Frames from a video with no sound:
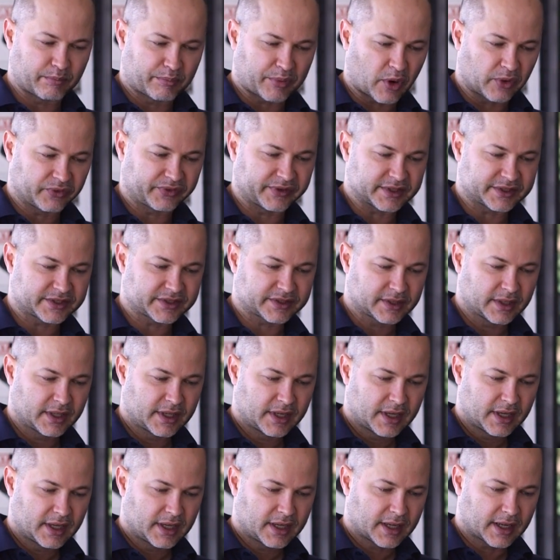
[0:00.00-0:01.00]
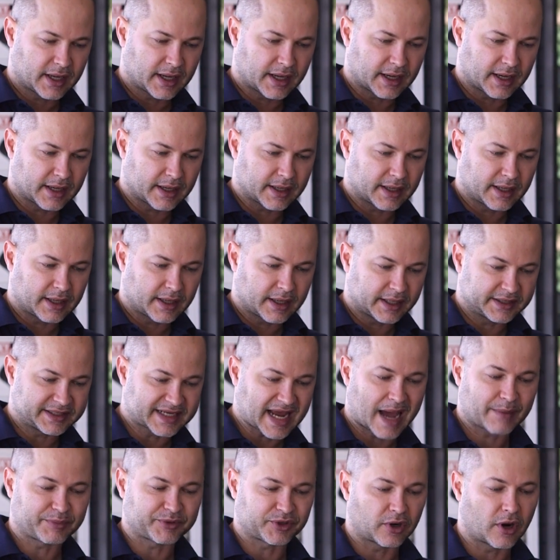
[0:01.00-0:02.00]
bolt this uh,
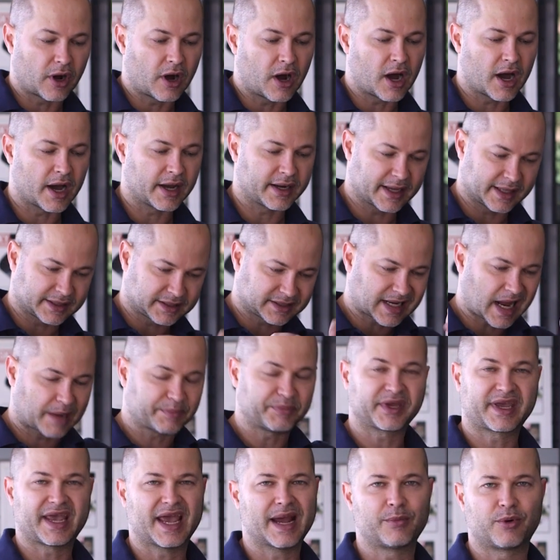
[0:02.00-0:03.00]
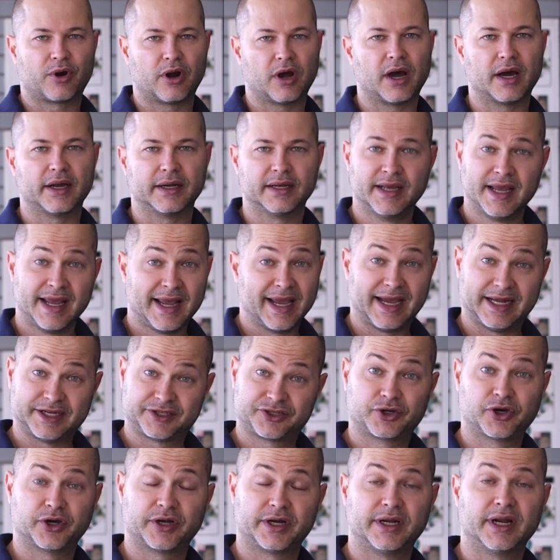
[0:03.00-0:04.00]
adapter on and slap the camera on,
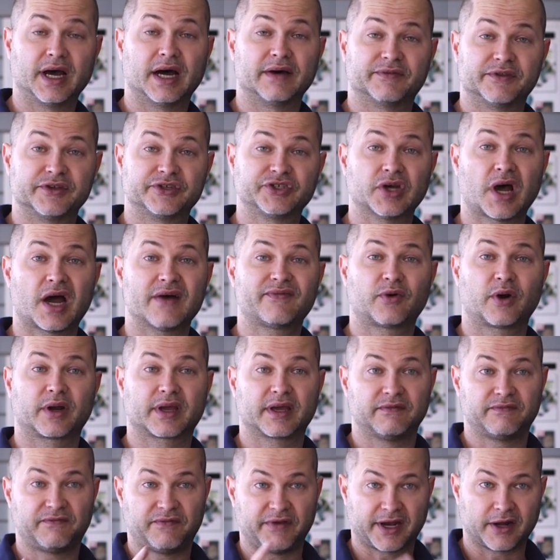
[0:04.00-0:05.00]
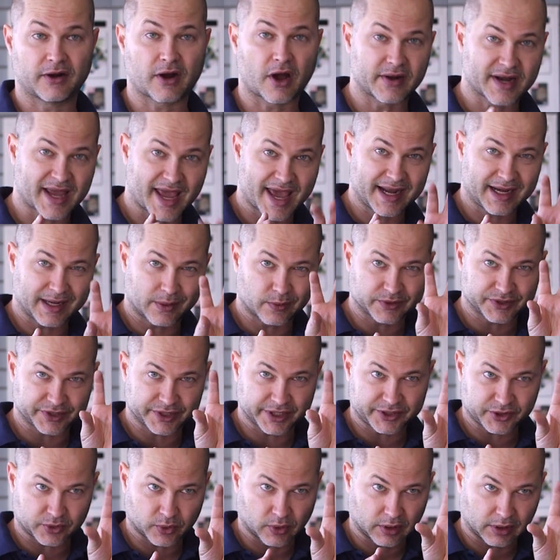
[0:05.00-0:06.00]
it's good enough. The software can figure out any
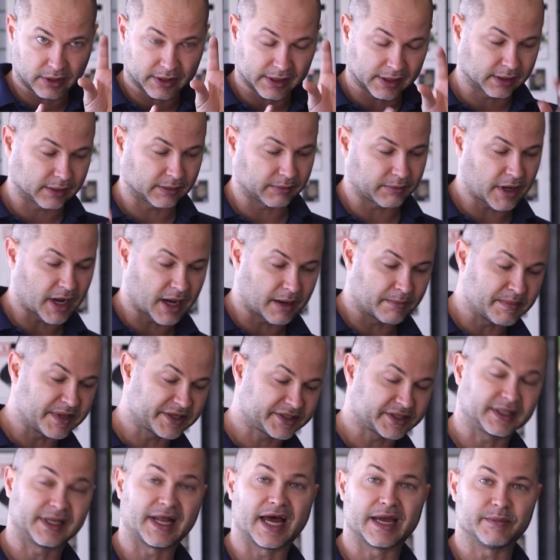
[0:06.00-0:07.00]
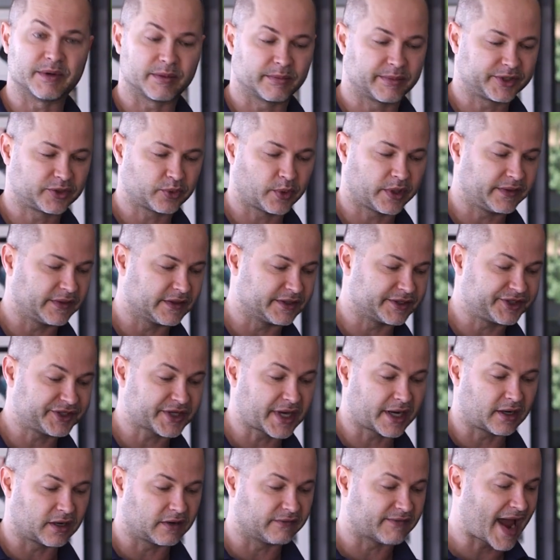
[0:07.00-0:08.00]
residual little uh, misalignment between the
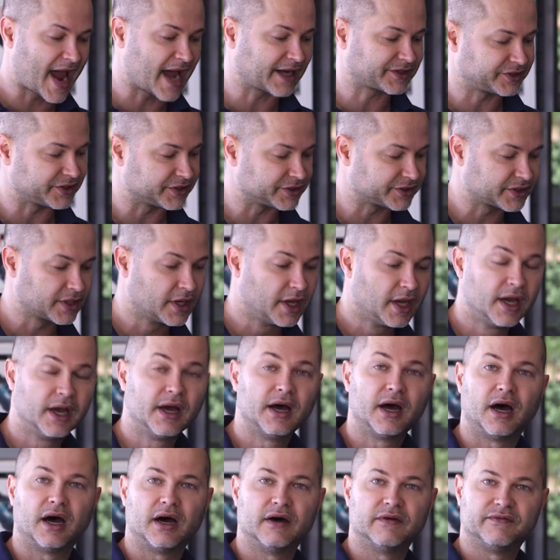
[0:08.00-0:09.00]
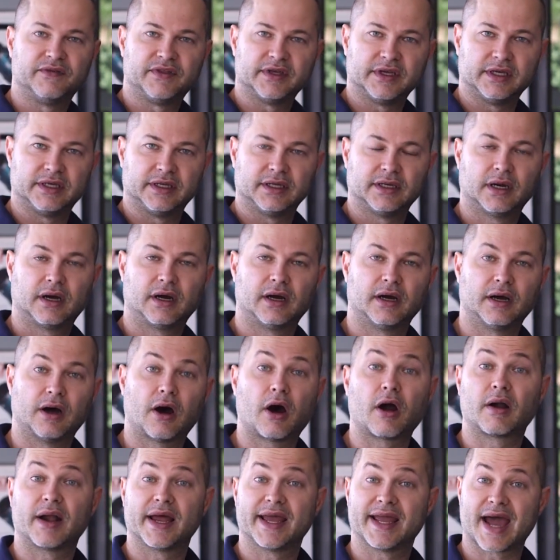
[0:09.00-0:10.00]
center of axis of the uh,
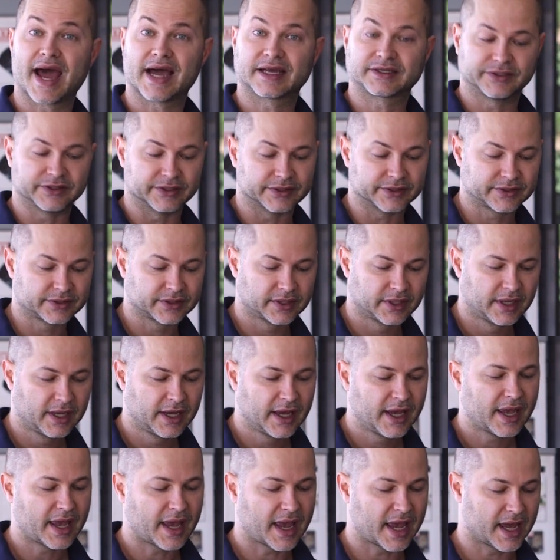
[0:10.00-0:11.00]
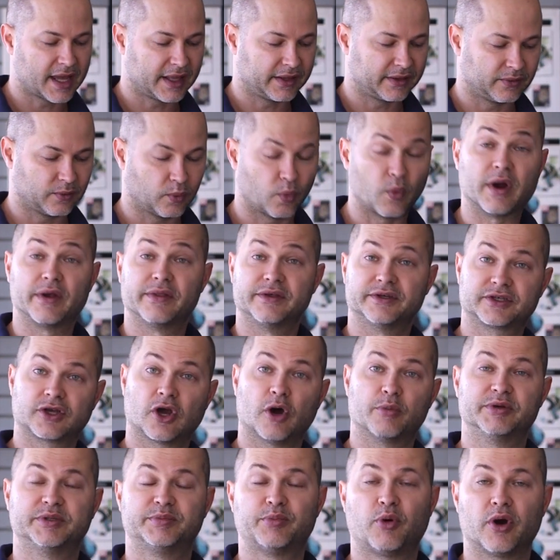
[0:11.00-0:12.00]
RA axis and where the
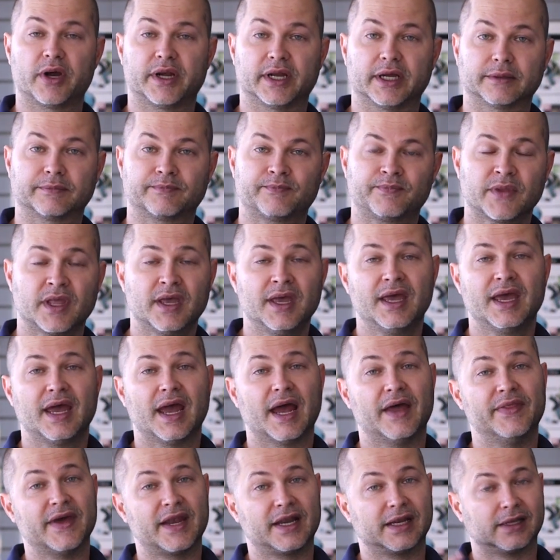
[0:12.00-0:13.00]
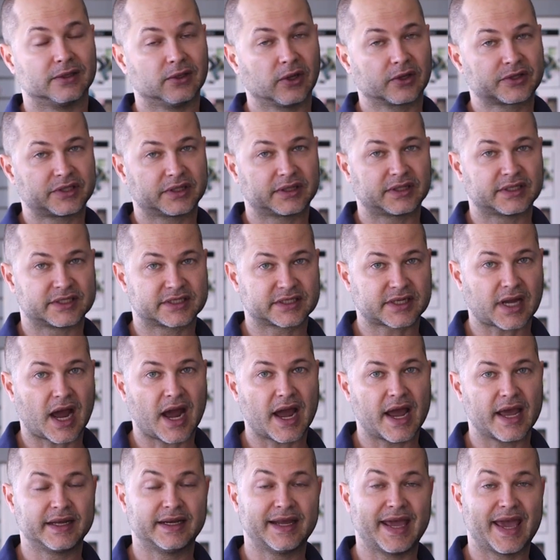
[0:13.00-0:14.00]
scope is pointing. And then it looks at the
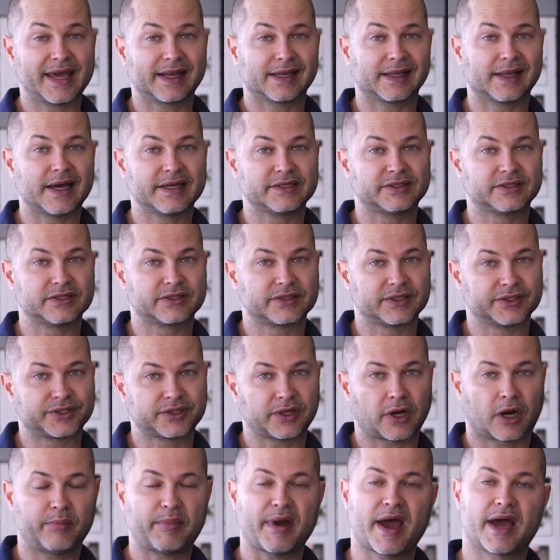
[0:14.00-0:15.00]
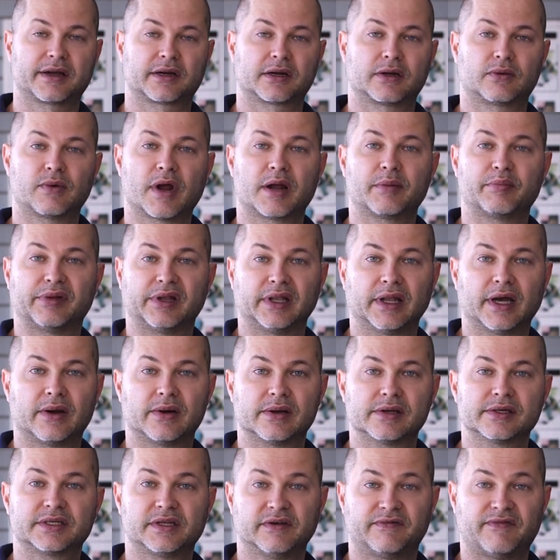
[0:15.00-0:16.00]
sky and analyzes the star pattern around
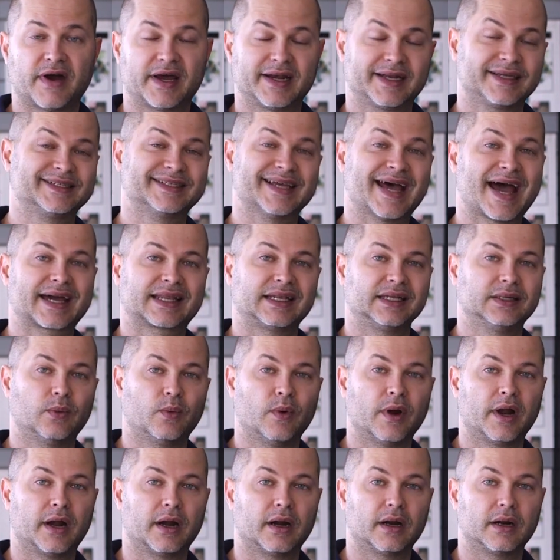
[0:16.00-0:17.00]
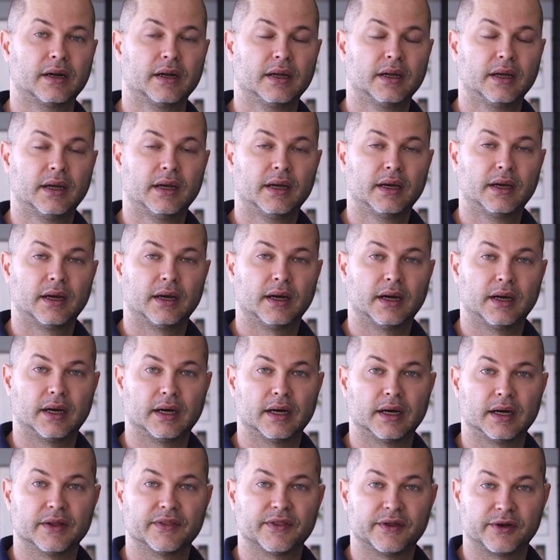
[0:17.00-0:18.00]
Polaris to find exactly where
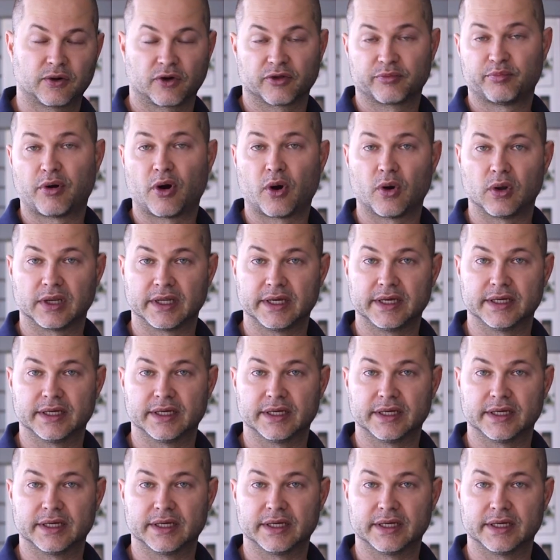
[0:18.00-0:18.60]
uh, the North Pole